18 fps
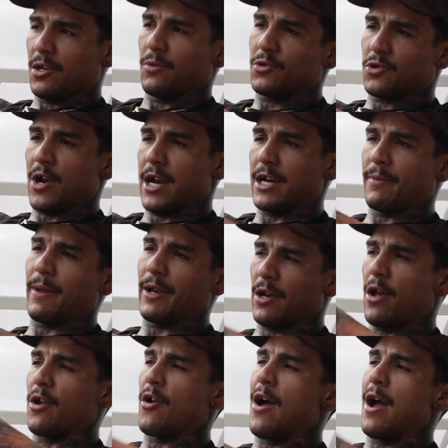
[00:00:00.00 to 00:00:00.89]
trying to be
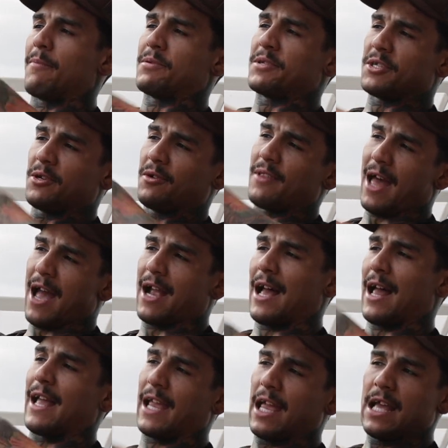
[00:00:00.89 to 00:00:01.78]
like, no, I'm still that
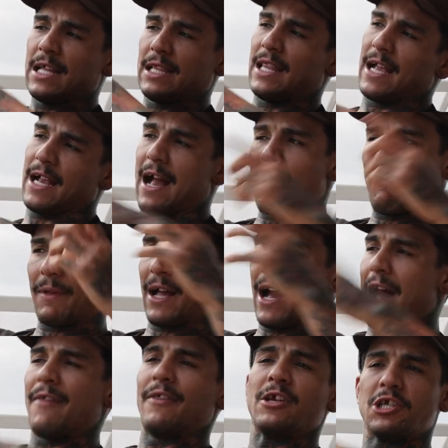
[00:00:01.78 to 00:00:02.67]
guy. Like I'm the
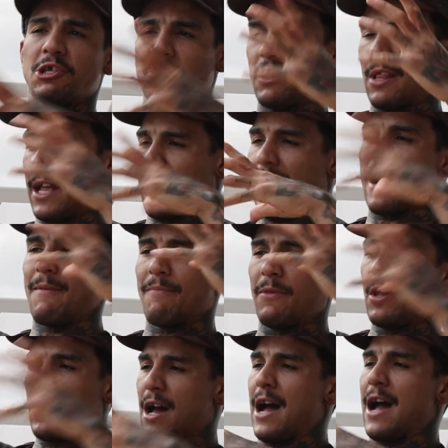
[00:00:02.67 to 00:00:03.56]
guy that you should be. Like
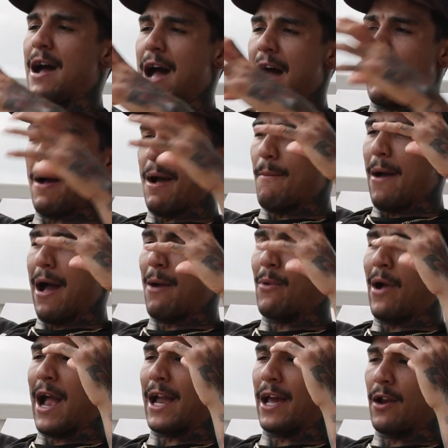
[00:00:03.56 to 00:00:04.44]
I
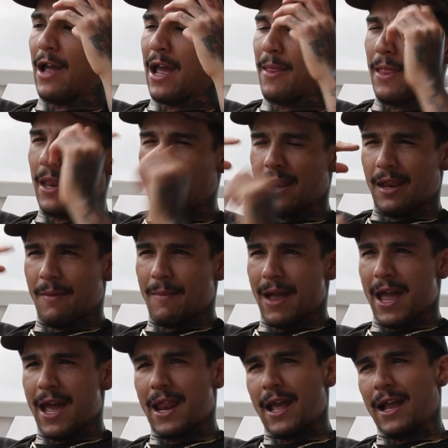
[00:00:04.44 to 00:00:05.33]
gotta. And then in
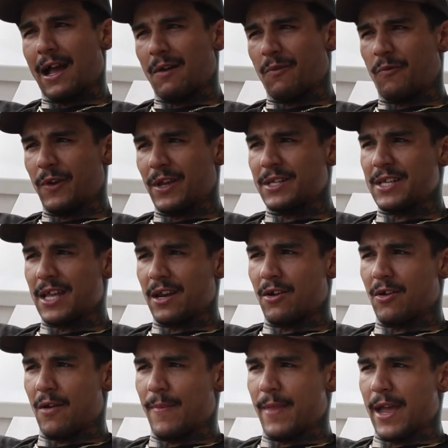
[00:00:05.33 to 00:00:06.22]
my head, I got
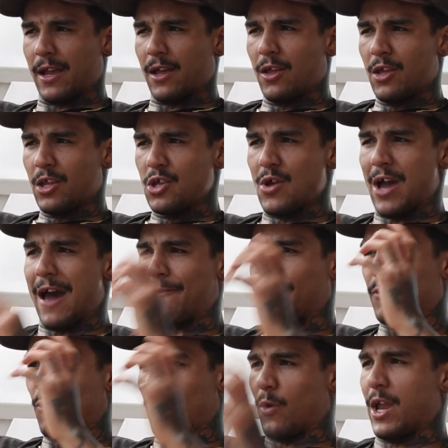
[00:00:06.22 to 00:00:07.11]
fixated on like, you
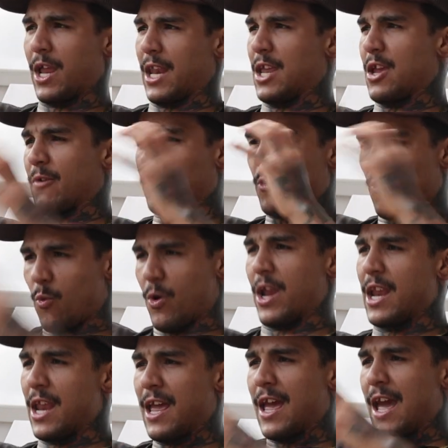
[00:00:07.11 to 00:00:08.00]
have to win. You have to
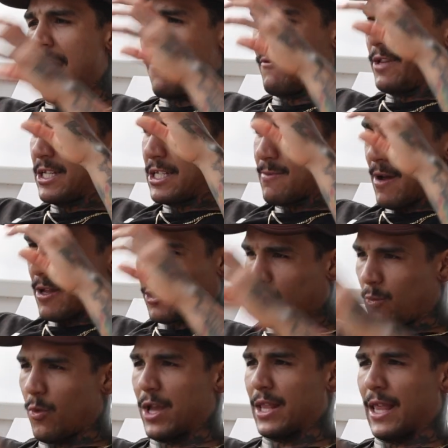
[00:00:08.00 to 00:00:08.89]
win. Everything's about
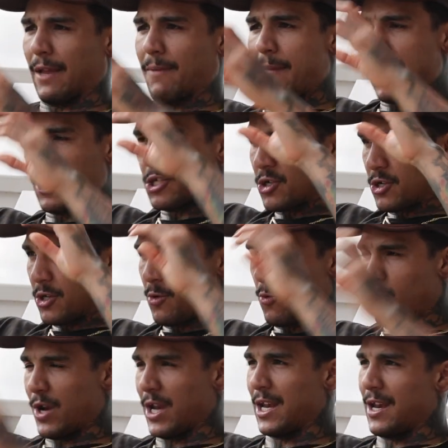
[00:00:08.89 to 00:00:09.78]
the win. Like make sure you
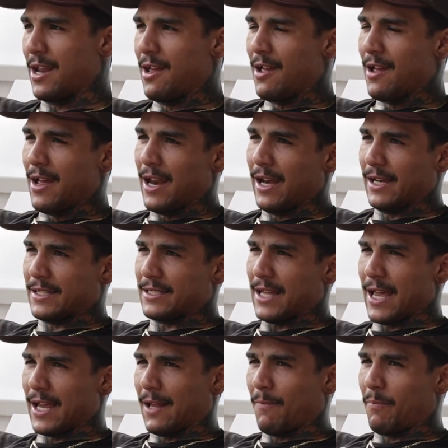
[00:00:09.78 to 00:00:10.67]
win. And it's
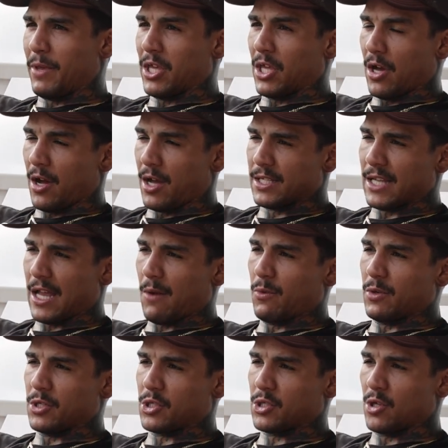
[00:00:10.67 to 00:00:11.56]
like, because I
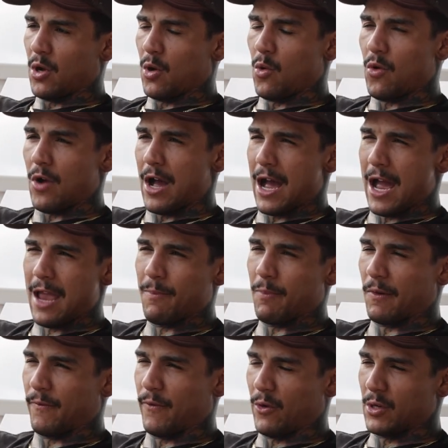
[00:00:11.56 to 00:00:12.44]
was so
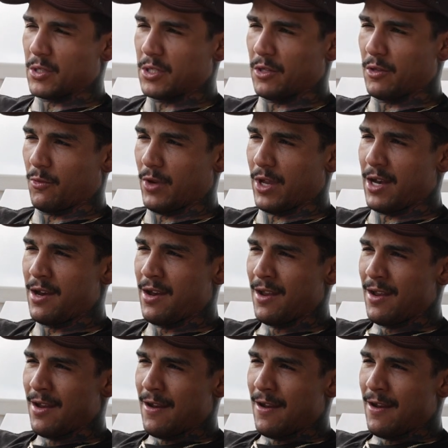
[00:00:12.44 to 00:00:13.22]
hyper focused on the win,